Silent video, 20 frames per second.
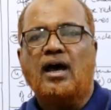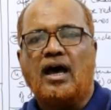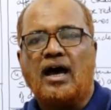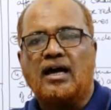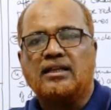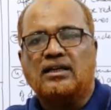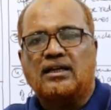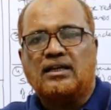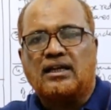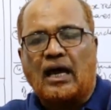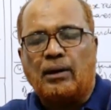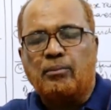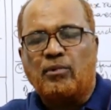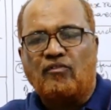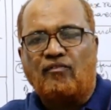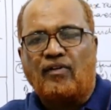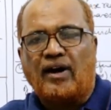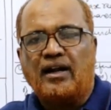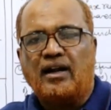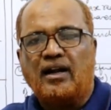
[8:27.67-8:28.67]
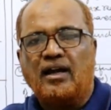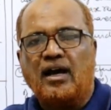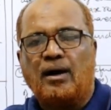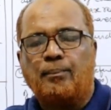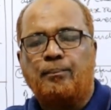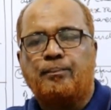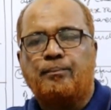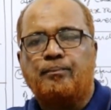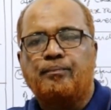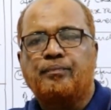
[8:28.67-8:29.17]
At the time of winding
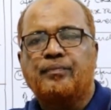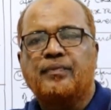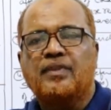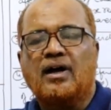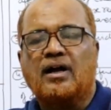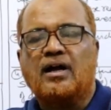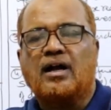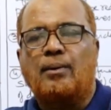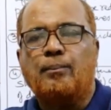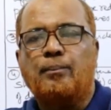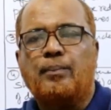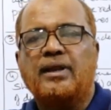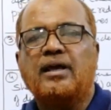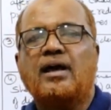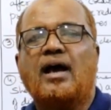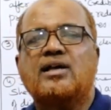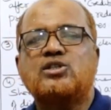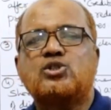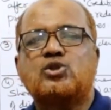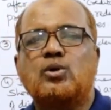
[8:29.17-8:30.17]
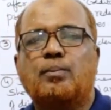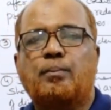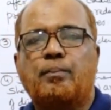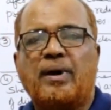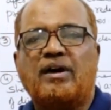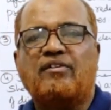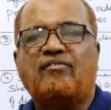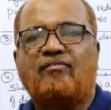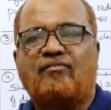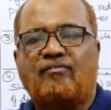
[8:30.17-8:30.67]
up, the company has to
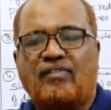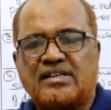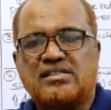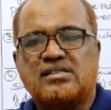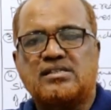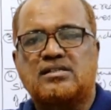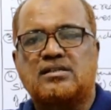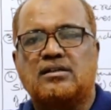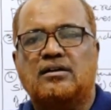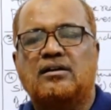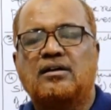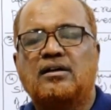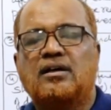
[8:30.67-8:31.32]
pay first